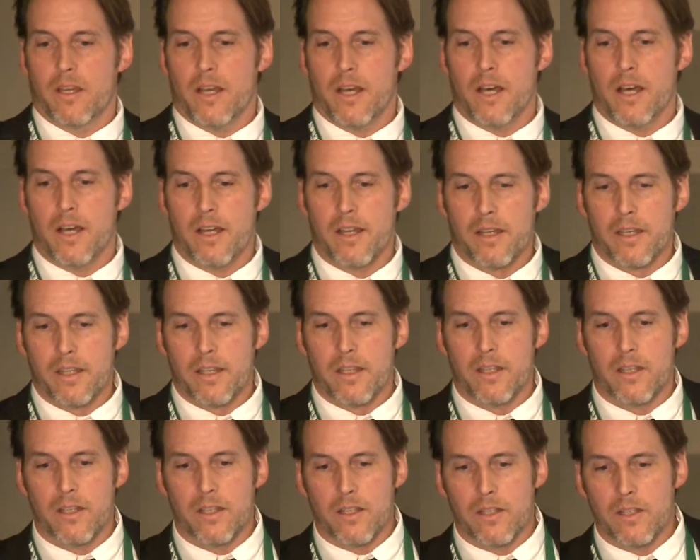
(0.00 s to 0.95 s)

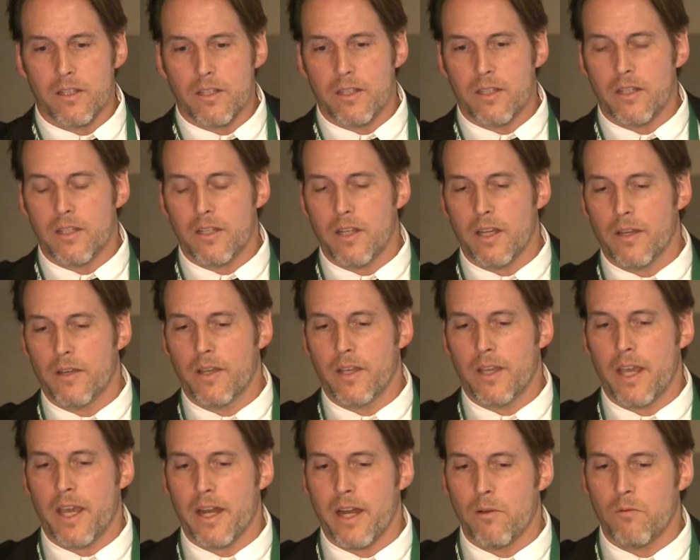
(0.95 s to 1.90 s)

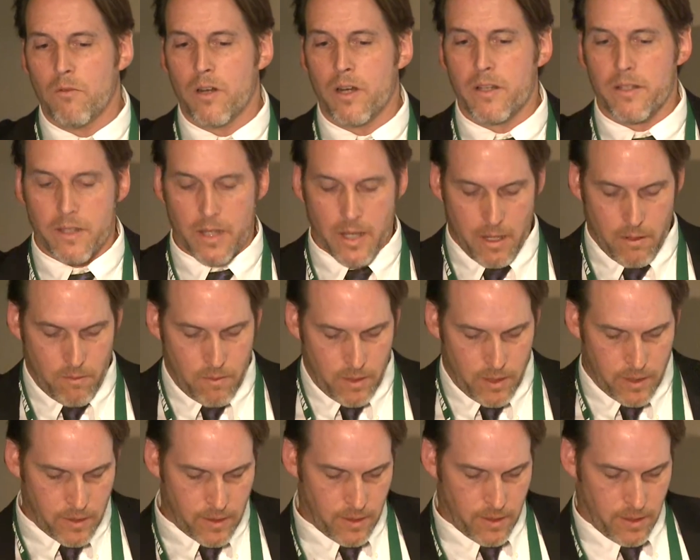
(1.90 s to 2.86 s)
And I want to say,
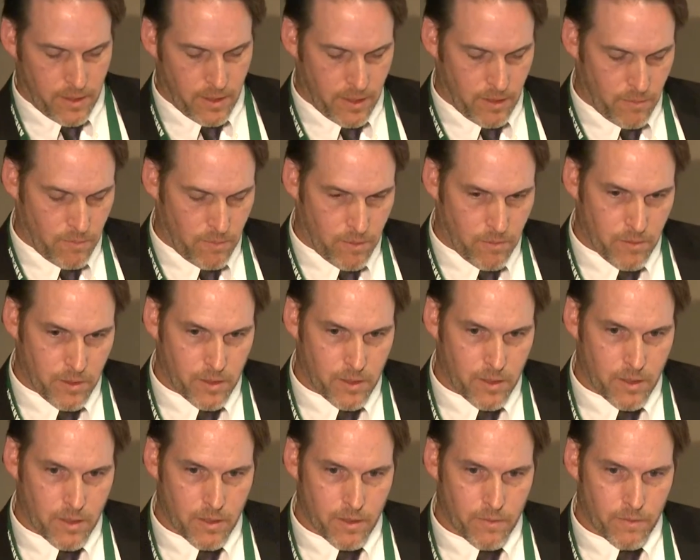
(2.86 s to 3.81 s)
let's see, where we
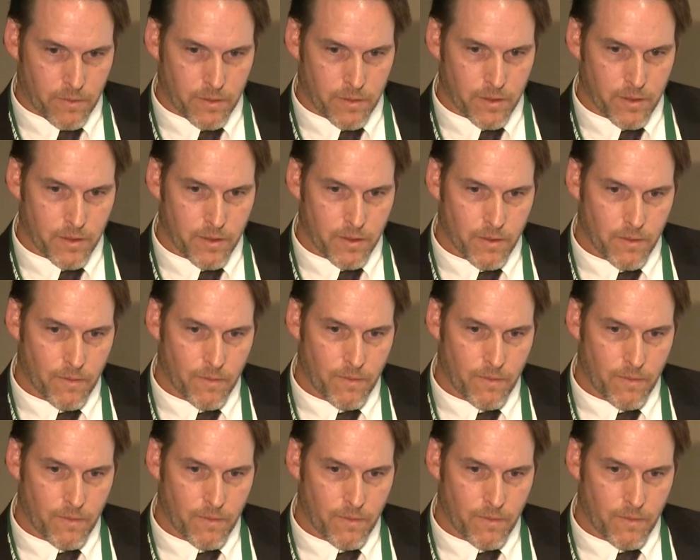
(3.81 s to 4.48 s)
have here.